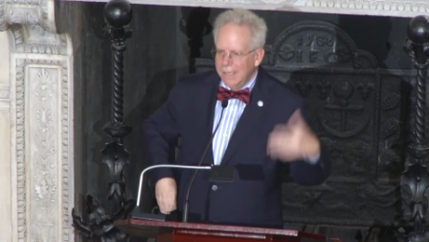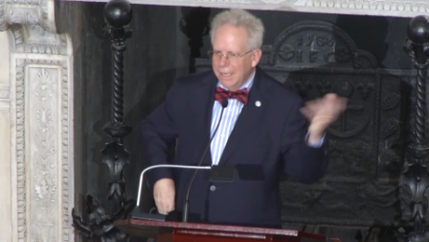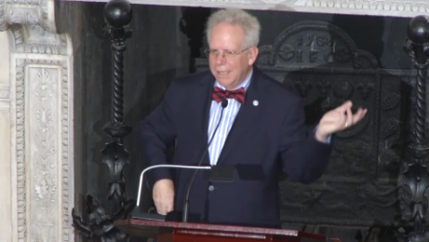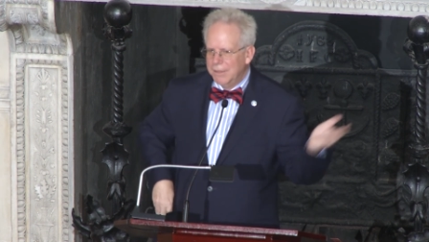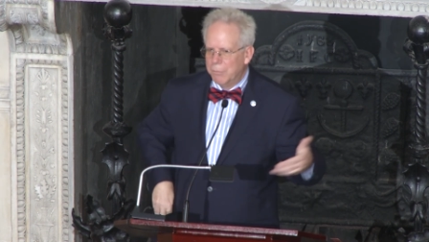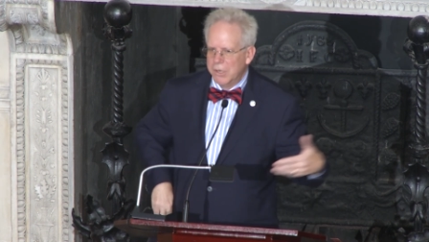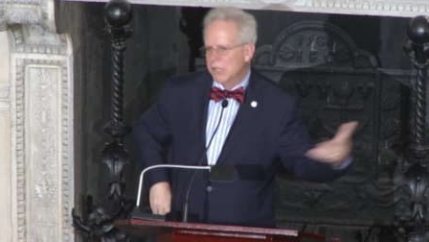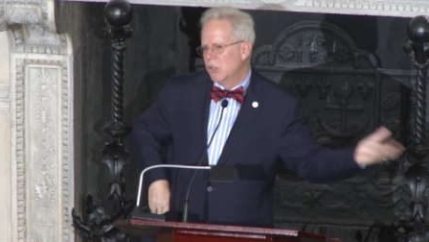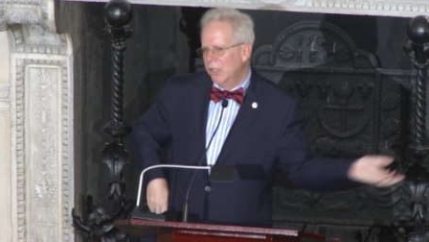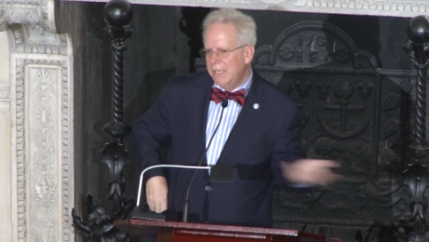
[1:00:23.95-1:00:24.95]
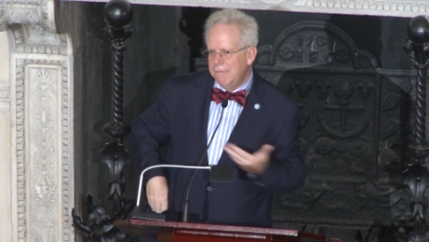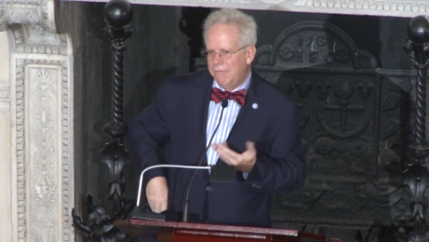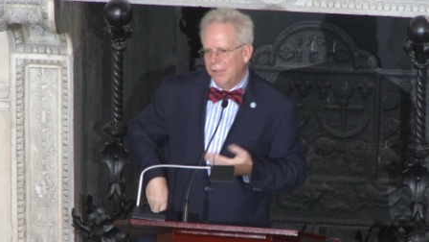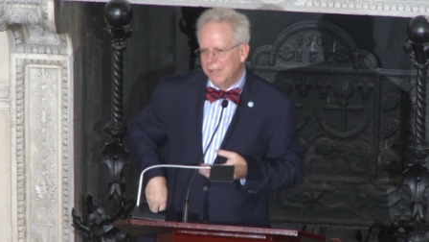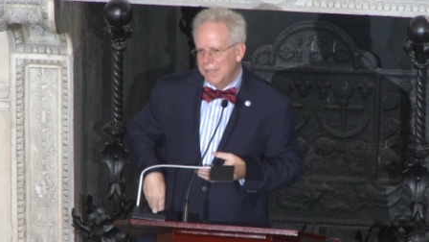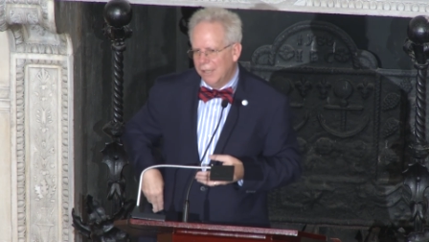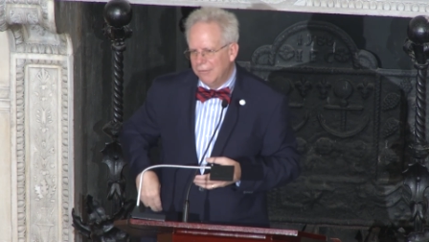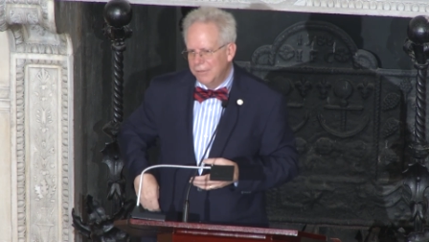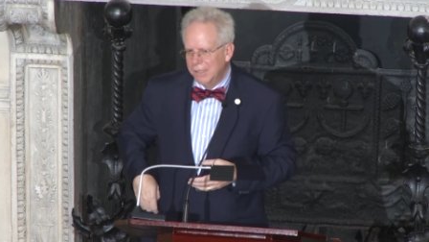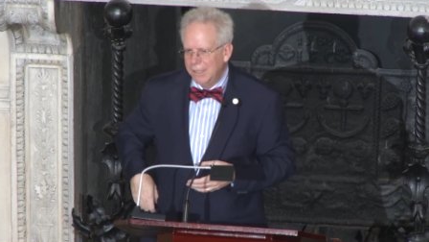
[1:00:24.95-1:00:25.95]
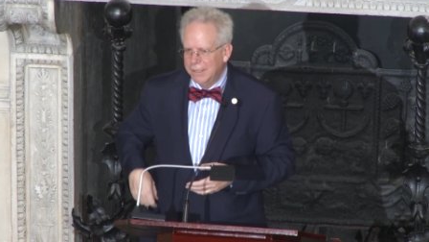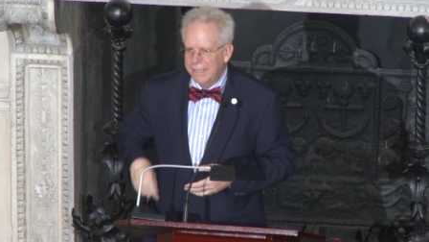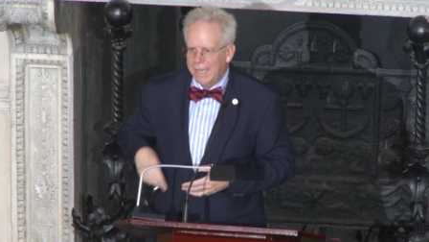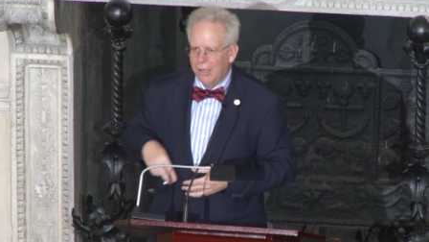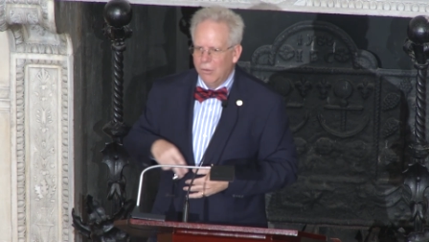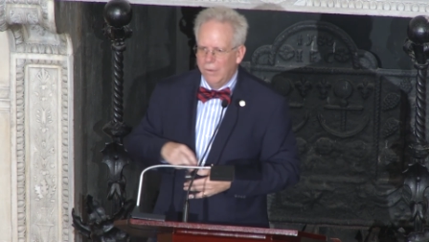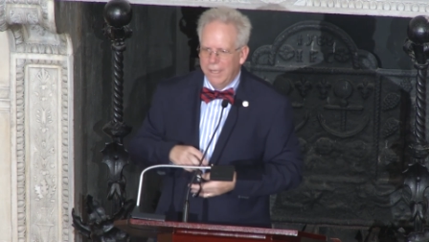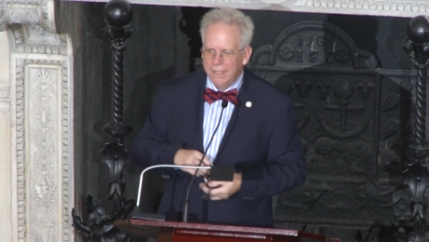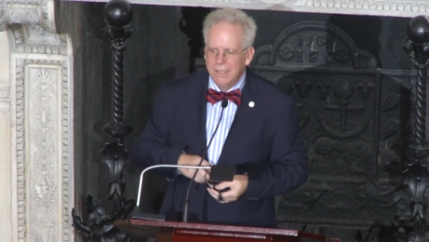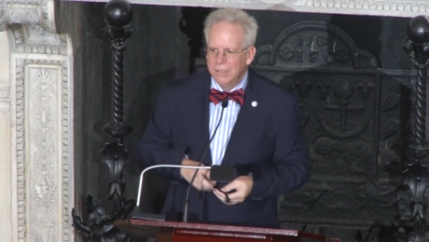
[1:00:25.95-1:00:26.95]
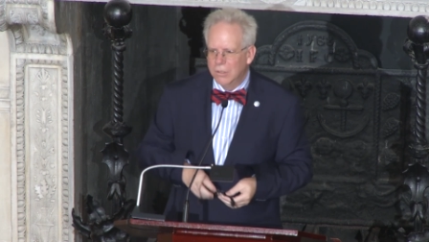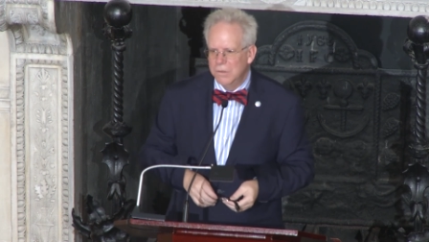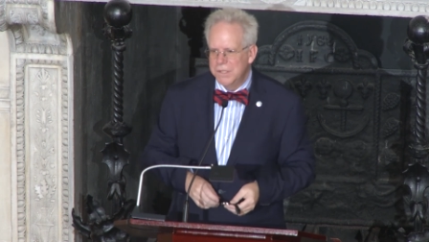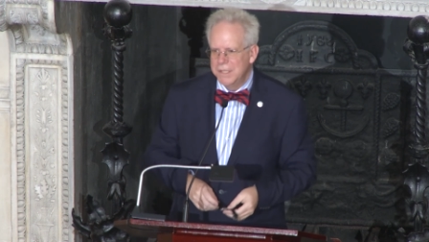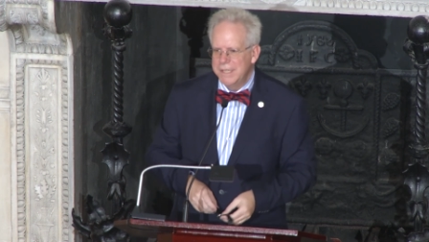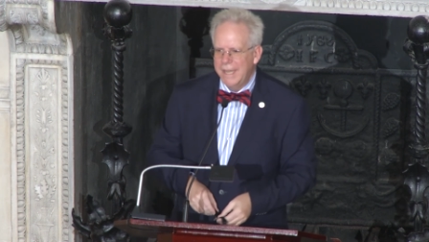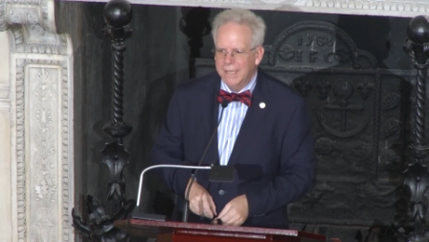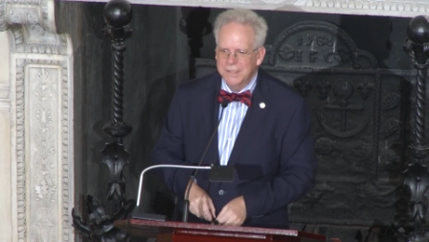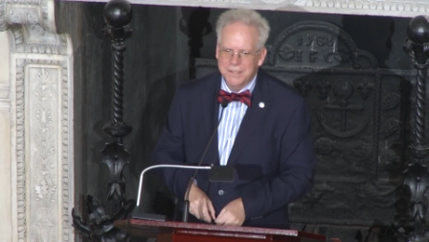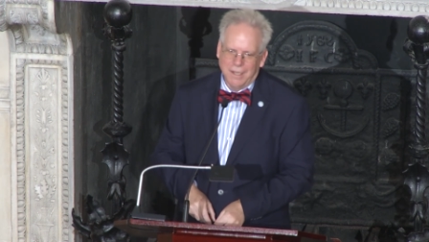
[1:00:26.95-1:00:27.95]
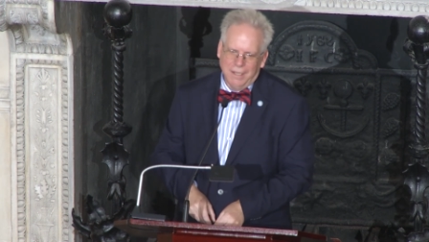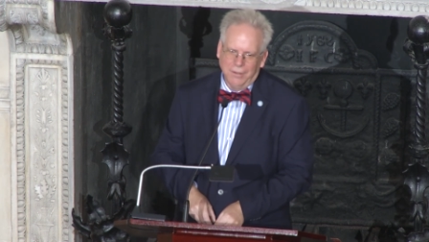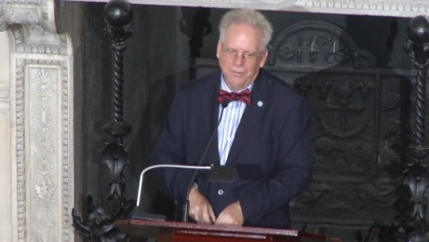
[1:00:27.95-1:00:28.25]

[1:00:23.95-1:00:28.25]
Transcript: and the British leave Philadelphia, and Galloway goes into exile.